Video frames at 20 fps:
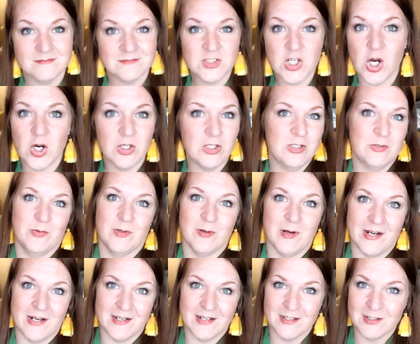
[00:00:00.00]
Totally
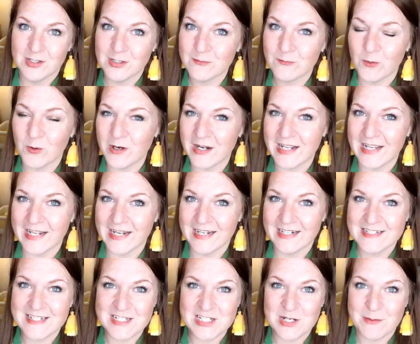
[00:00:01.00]
regretted it. Looked forward again
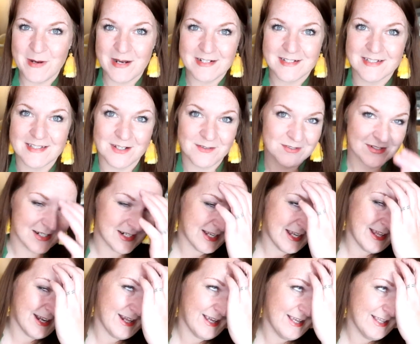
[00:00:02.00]
at TJ Maxx because I was gonna
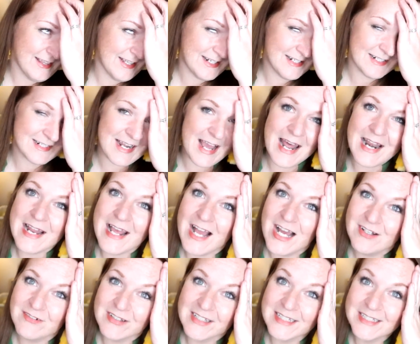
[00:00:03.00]
get it and they did not
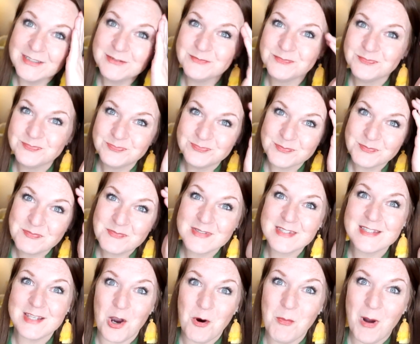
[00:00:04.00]
have it. I'm
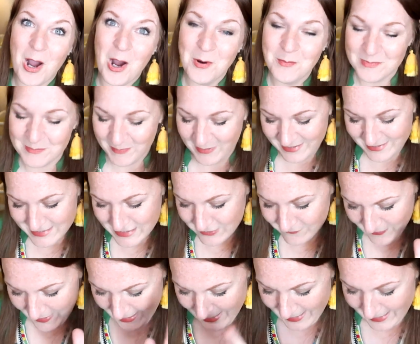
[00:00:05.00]
so bummed, but it's
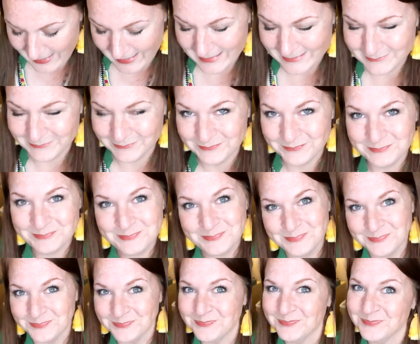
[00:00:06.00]
fine.
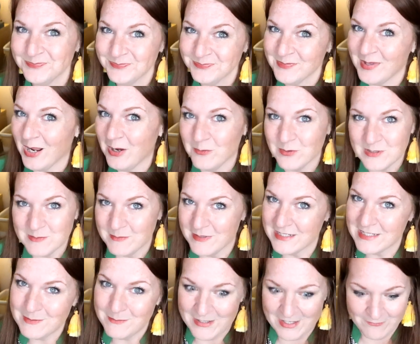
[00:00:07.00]
It was
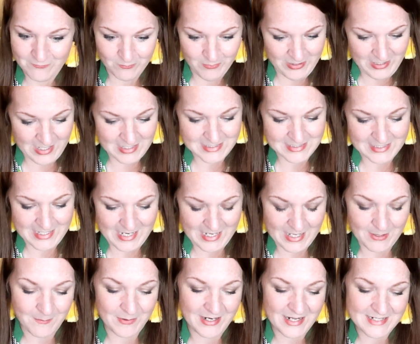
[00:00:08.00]
meant to be for me not to take
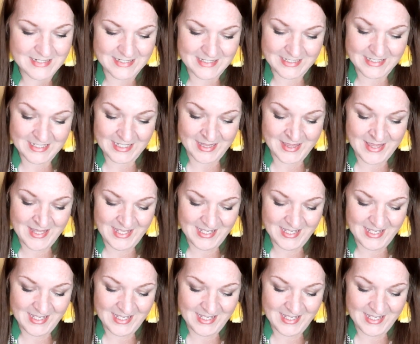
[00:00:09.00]
it, but I did get